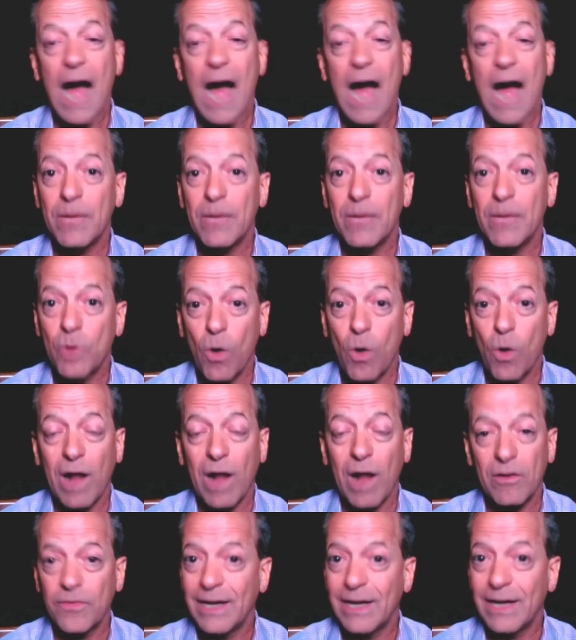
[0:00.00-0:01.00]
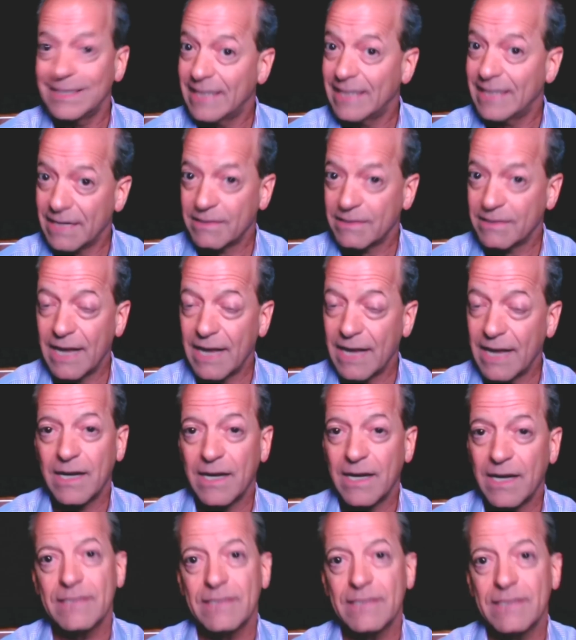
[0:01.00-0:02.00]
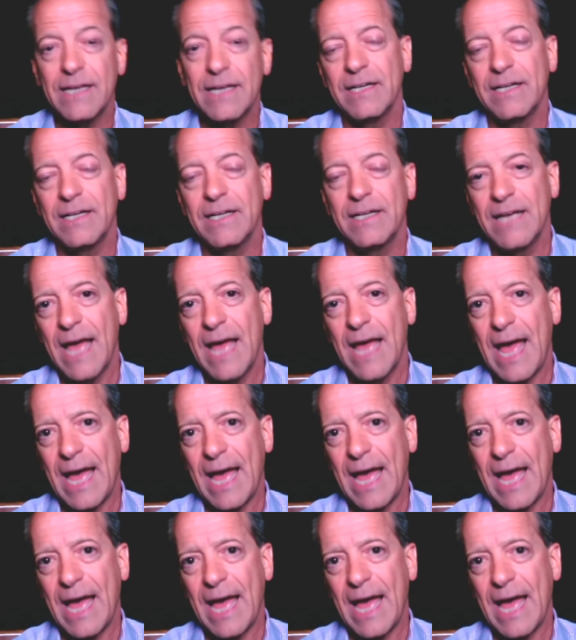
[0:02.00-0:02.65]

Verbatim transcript: I am qualified to get that content.